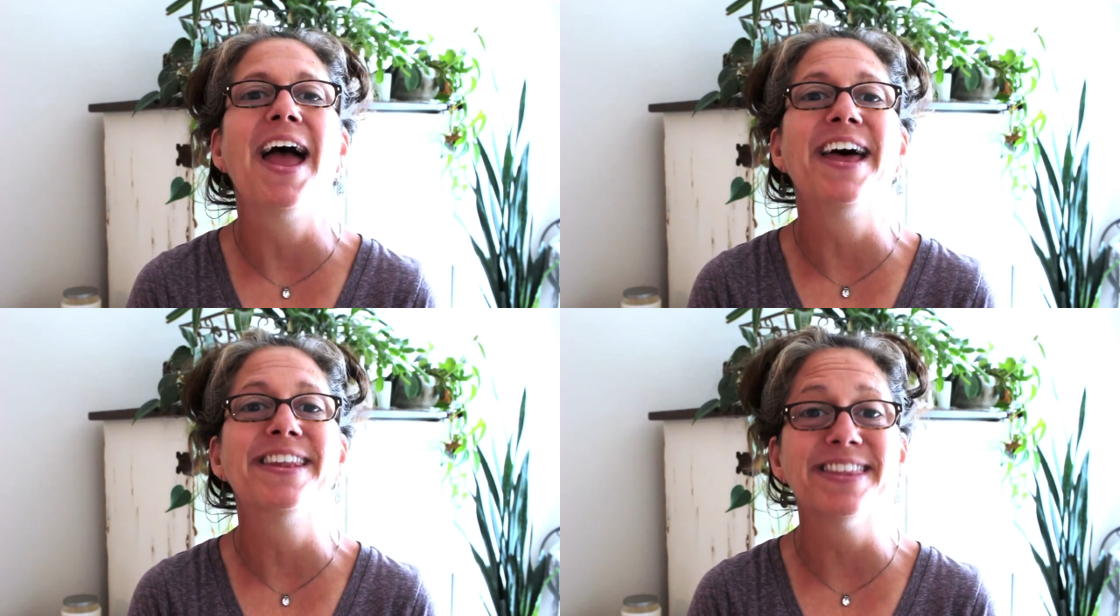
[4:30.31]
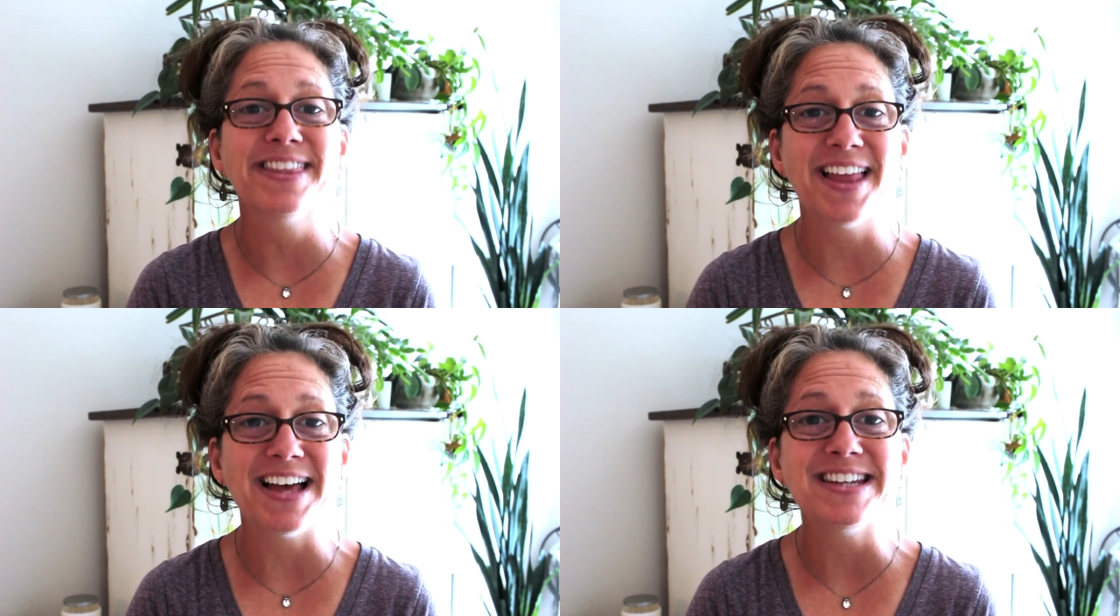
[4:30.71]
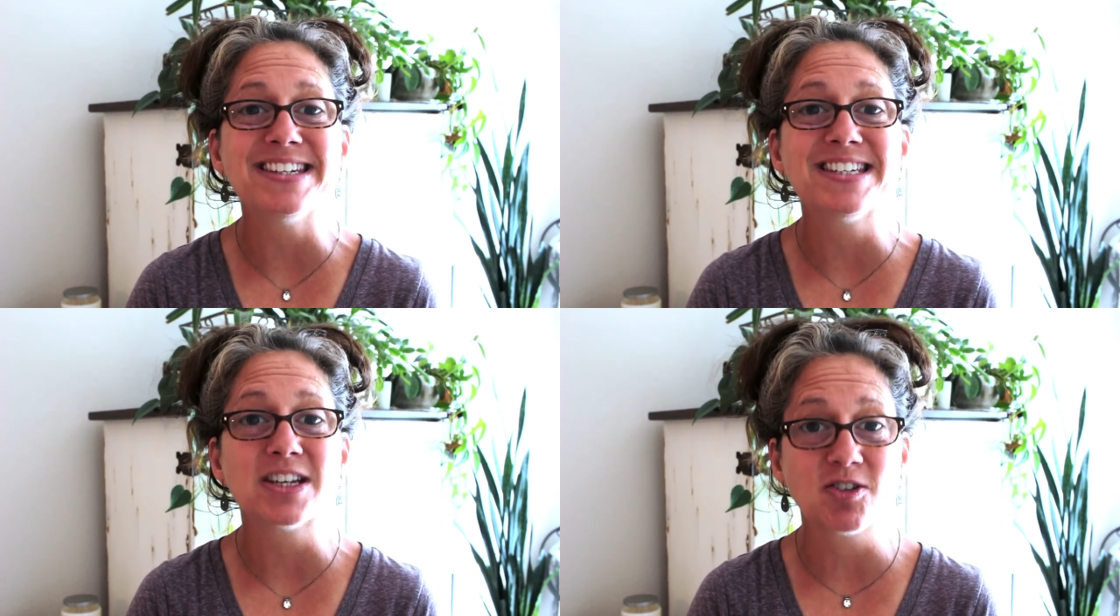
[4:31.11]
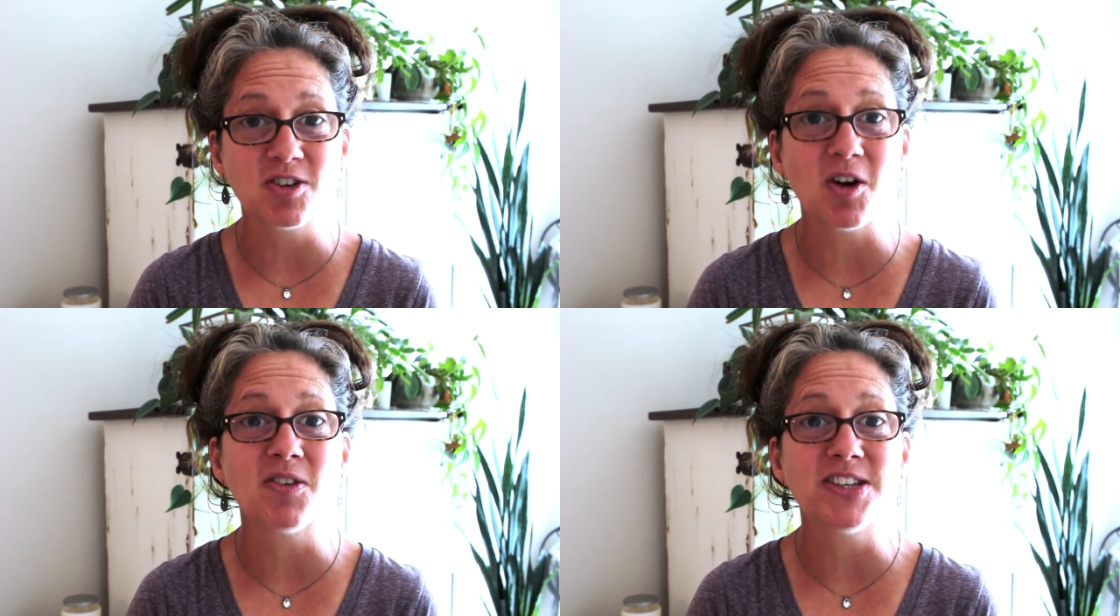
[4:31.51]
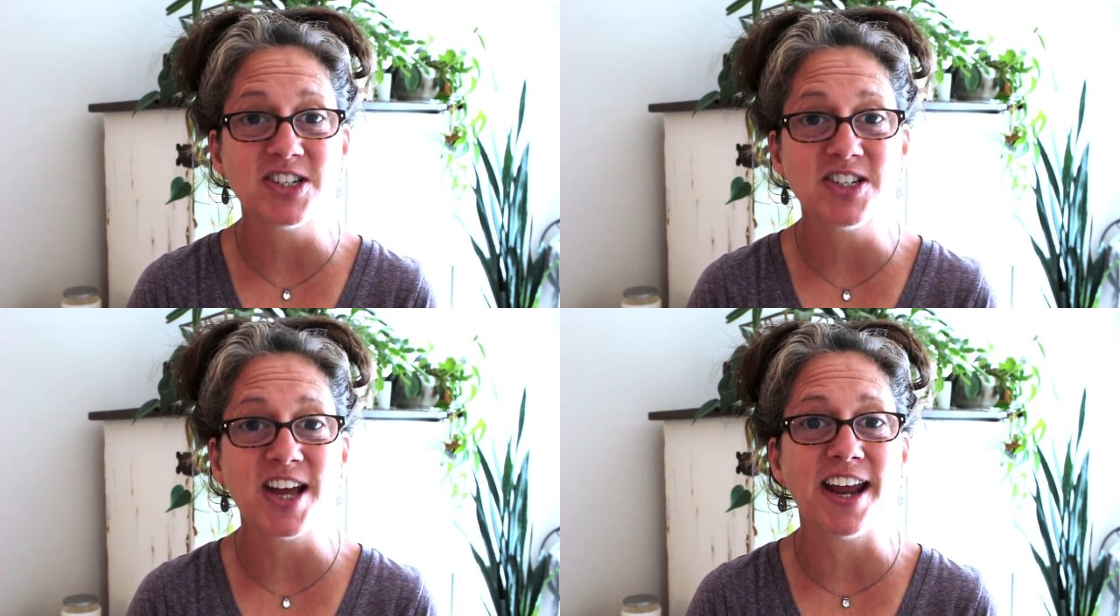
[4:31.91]
and let's grow
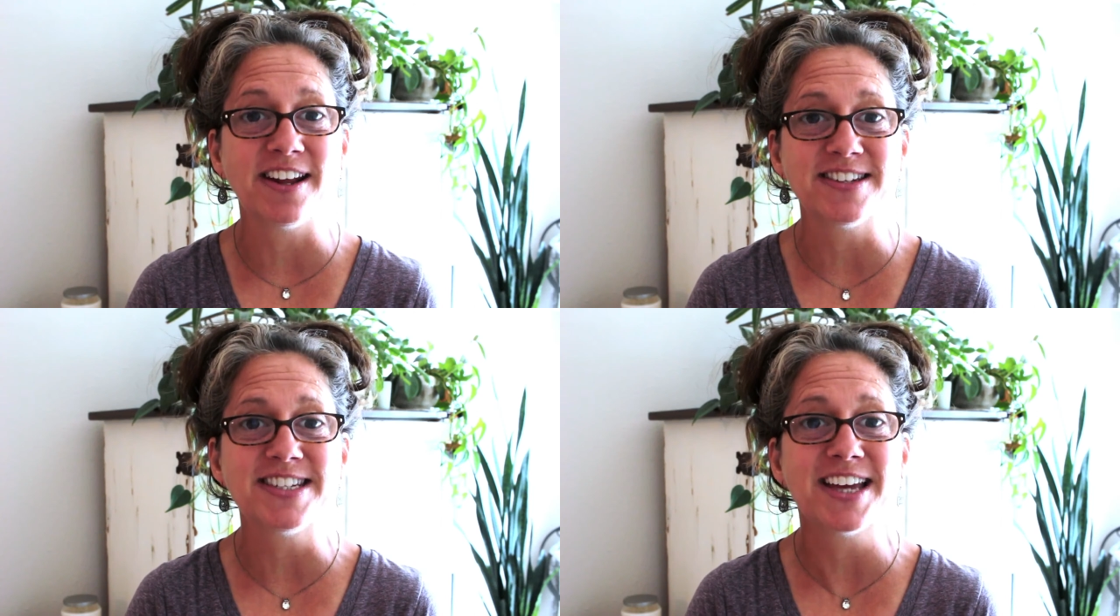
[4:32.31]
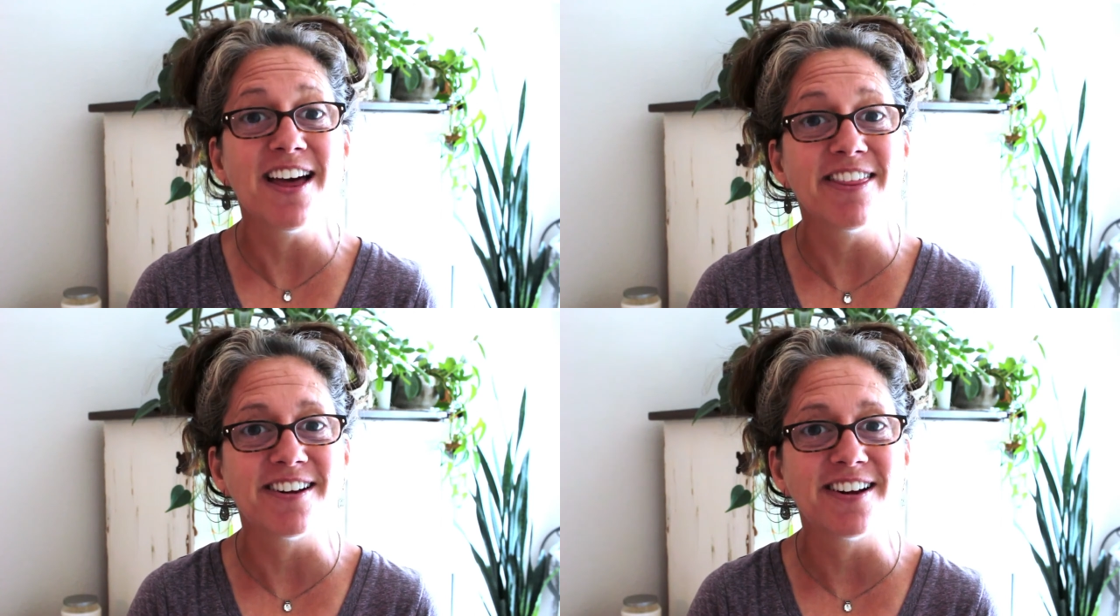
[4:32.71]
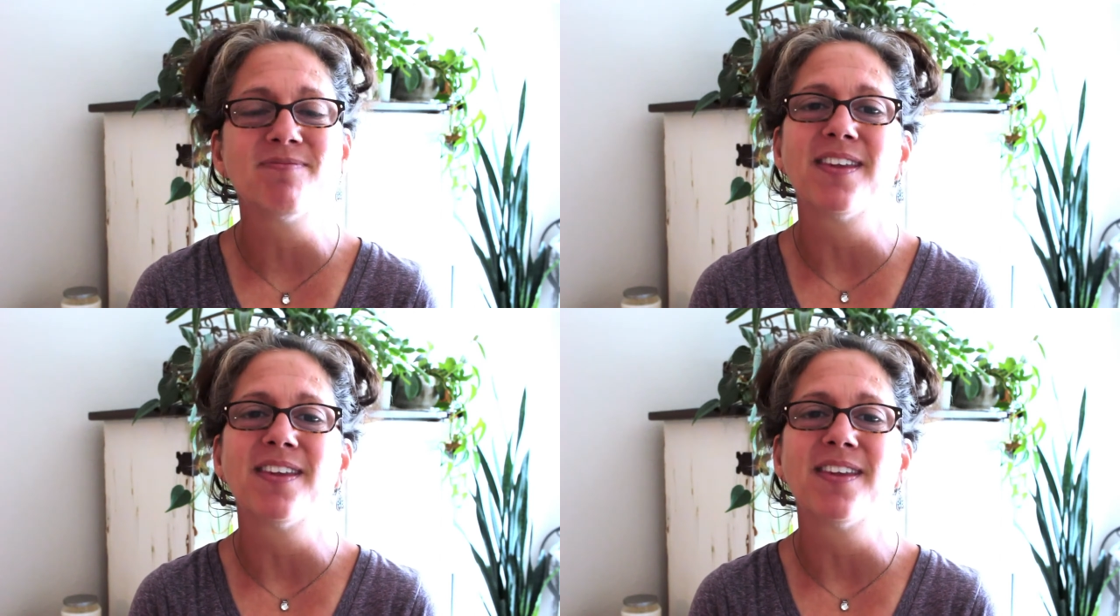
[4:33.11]
this channel together.